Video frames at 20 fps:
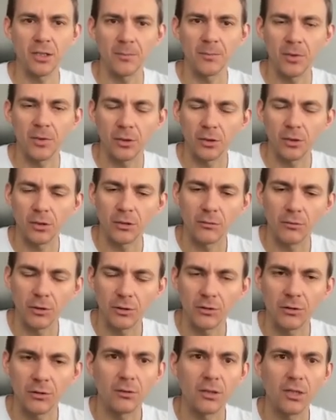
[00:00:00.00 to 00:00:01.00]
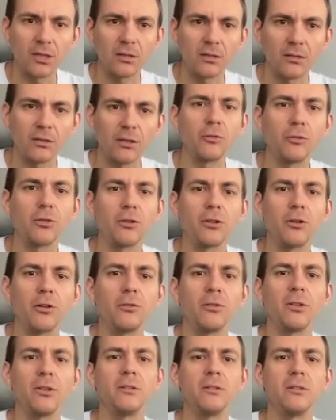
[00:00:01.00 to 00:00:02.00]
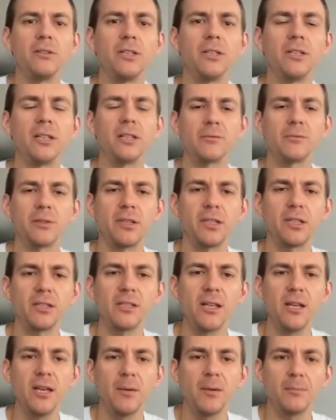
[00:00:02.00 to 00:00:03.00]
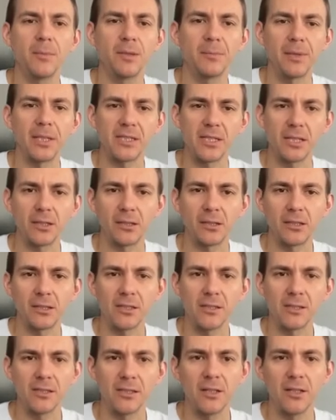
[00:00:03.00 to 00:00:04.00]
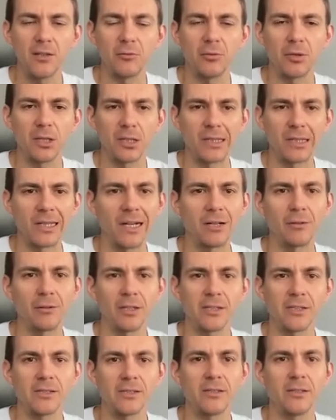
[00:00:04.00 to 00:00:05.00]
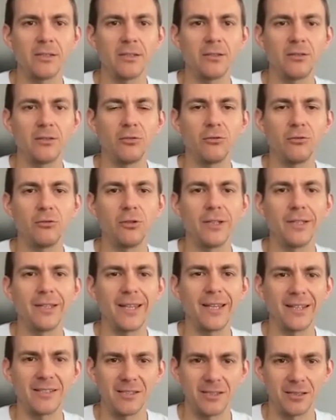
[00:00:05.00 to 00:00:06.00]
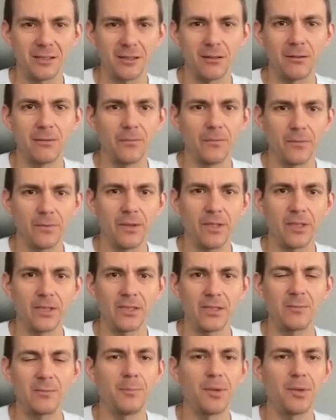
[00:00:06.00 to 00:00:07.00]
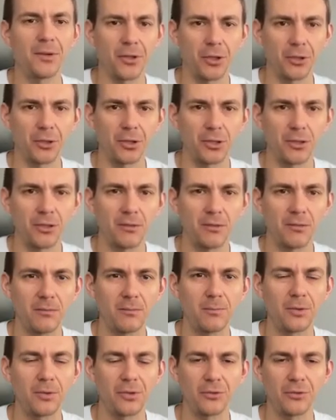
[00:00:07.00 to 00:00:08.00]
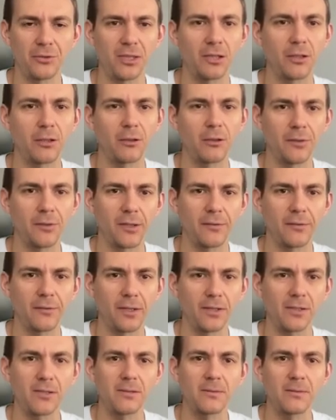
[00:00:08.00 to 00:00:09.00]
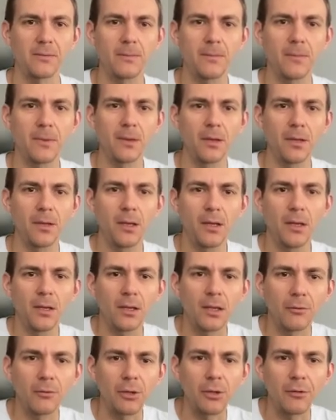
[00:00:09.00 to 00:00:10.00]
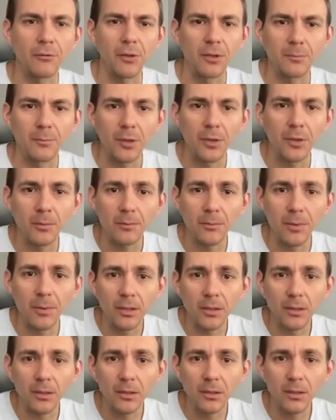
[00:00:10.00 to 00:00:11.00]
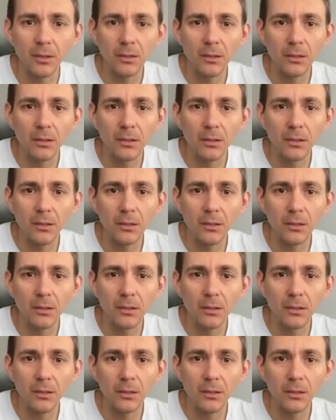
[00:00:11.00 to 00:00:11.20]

I'm not going to want to. I don't want to go into details with this, but basically, this will allow us to cancel this periodic producing of the events. Now we have one problem here.